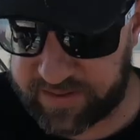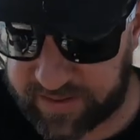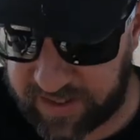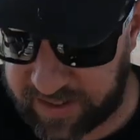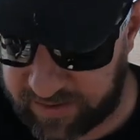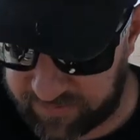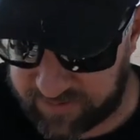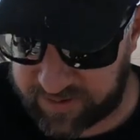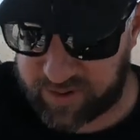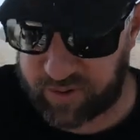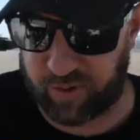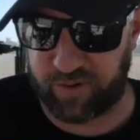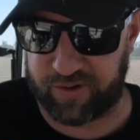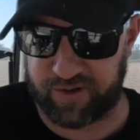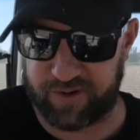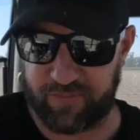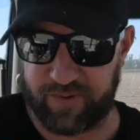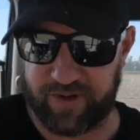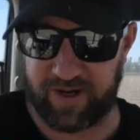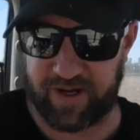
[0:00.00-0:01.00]
is that
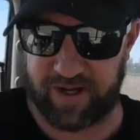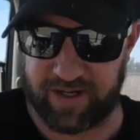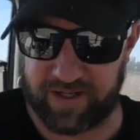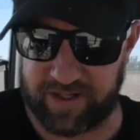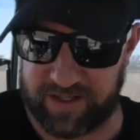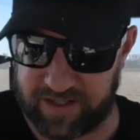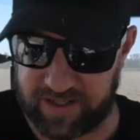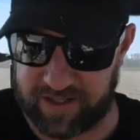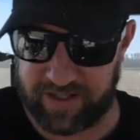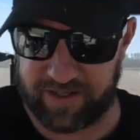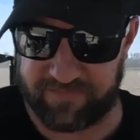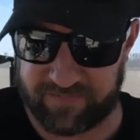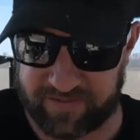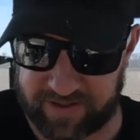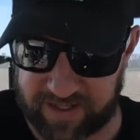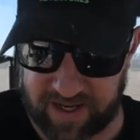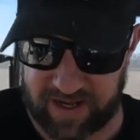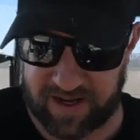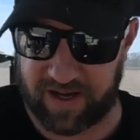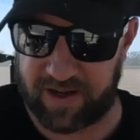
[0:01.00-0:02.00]
recording when I
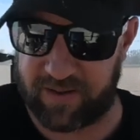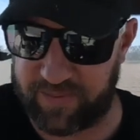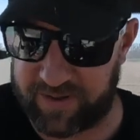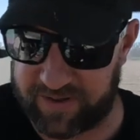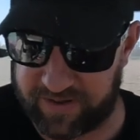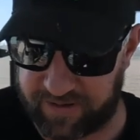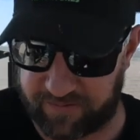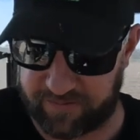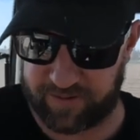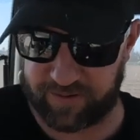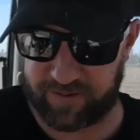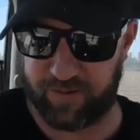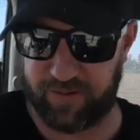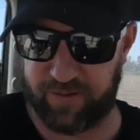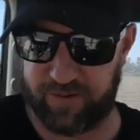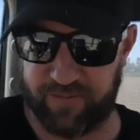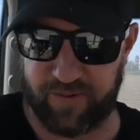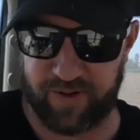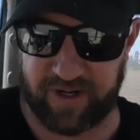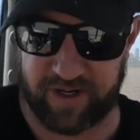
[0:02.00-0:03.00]
lift it up, but not
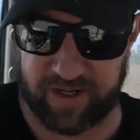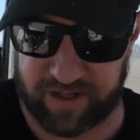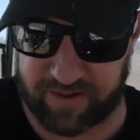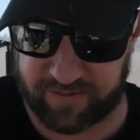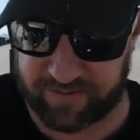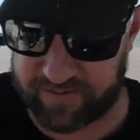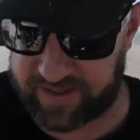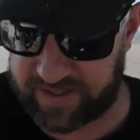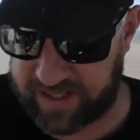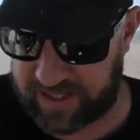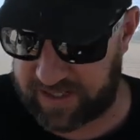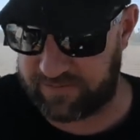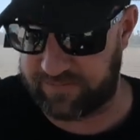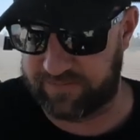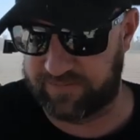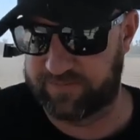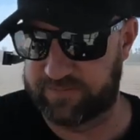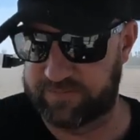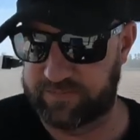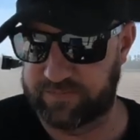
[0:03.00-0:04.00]
recording when I lower it
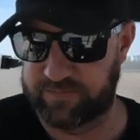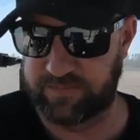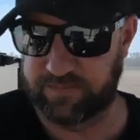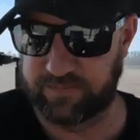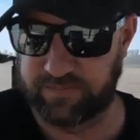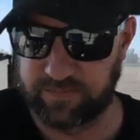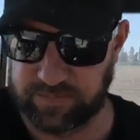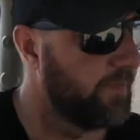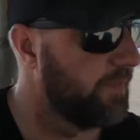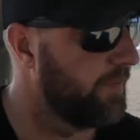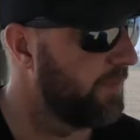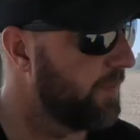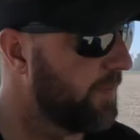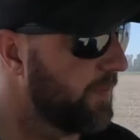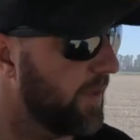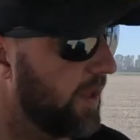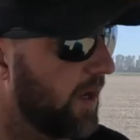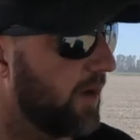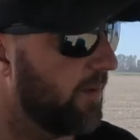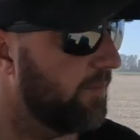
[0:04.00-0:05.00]
down?
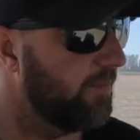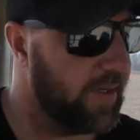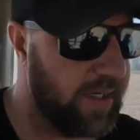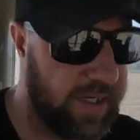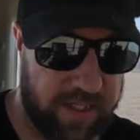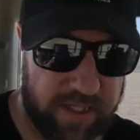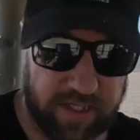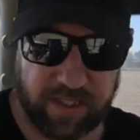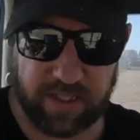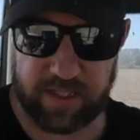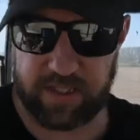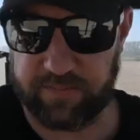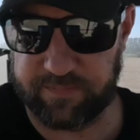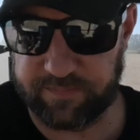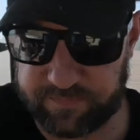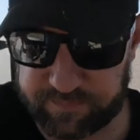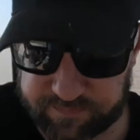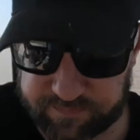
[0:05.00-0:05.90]
Oh man.